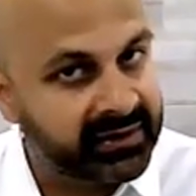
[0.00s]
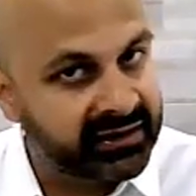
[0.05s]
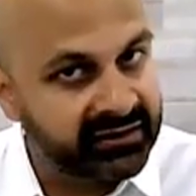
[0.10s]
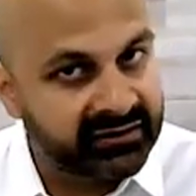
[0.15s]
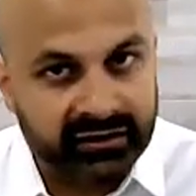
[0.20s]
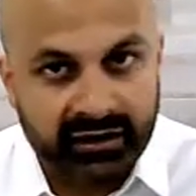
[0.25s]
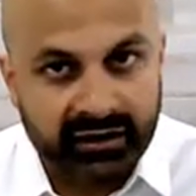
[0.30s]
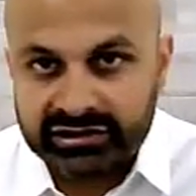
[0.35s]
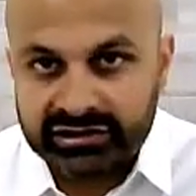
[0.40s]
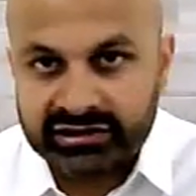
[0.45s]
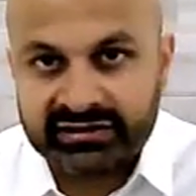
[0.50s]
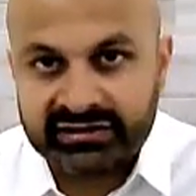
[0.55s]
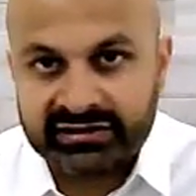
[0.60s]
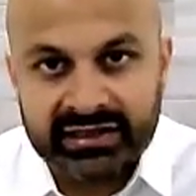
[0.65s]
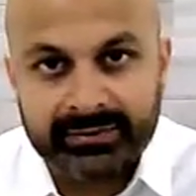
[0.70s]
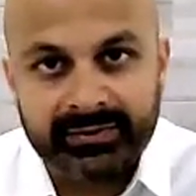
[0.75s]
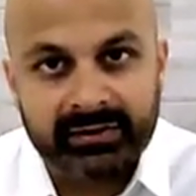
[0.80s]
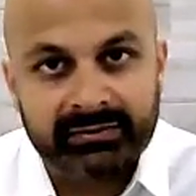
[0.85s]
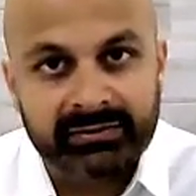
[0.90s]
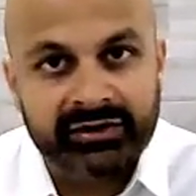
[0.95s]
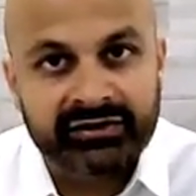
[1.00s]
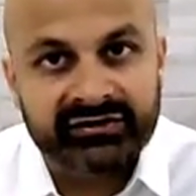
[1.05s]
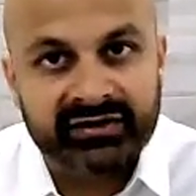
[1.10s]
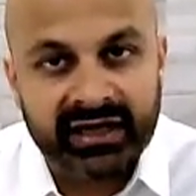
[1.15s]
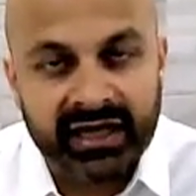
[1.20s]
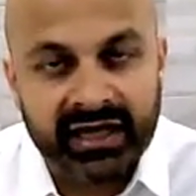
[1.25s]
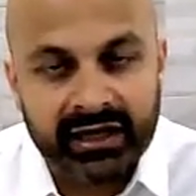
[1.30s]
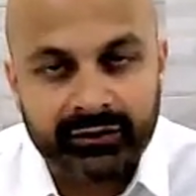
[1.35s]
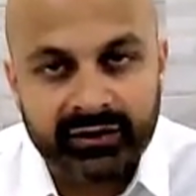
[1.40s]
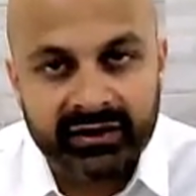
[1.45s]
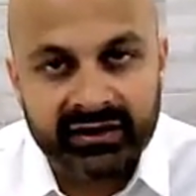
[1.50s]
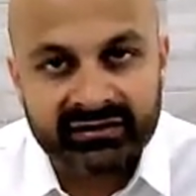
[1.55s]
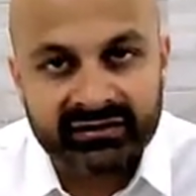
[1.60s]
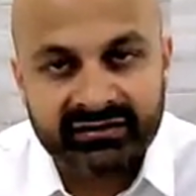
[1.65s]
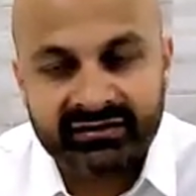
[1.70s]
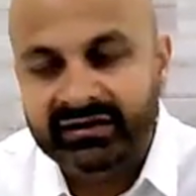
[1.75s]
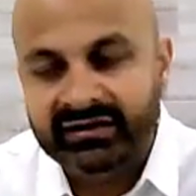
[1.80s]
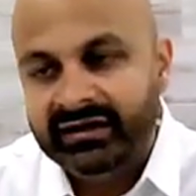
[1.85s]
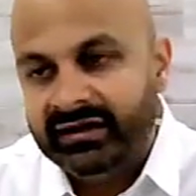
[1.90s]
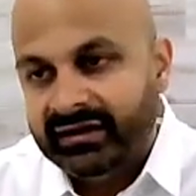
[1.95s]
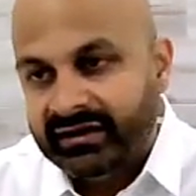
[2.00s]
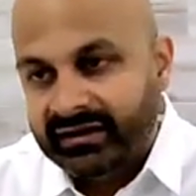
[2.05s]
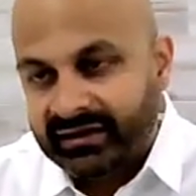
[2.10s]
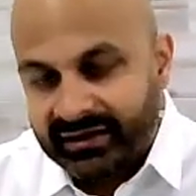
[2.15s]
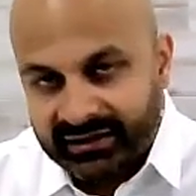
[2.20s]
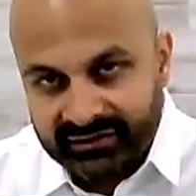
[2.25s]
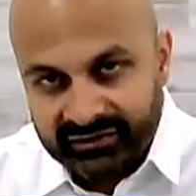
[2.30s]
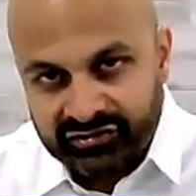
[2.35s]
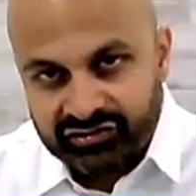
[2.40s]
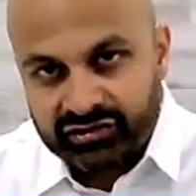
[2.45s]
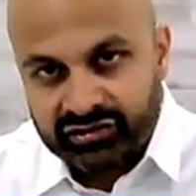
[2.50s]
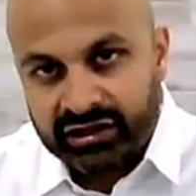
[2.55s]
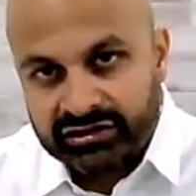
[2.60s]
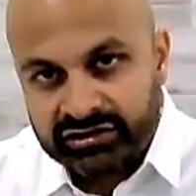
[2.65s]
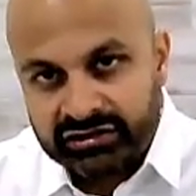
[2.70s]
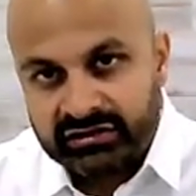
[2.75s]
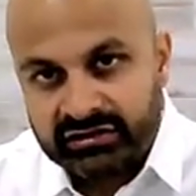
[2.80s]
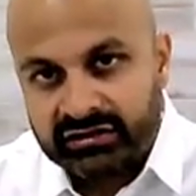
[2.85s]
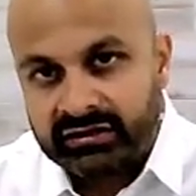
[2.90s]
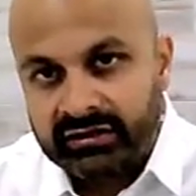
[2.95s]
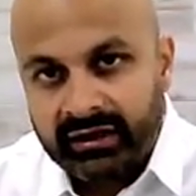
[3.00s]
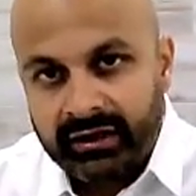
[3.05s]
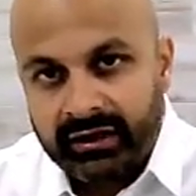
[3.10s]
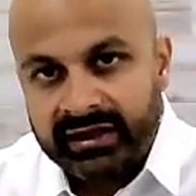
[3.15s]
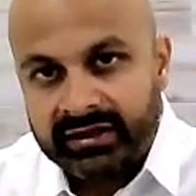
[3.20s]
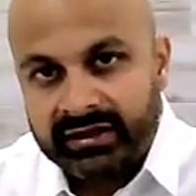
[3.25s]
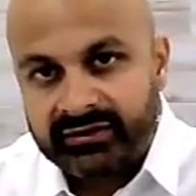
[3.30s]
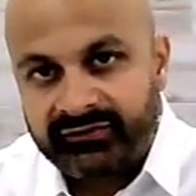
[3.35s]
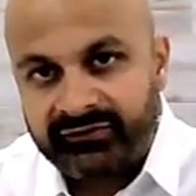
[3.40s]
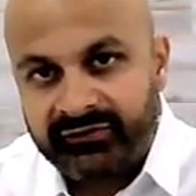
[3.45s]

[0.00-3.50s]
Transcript: It's not just lipid, mucin, aqueous, it's structure, it's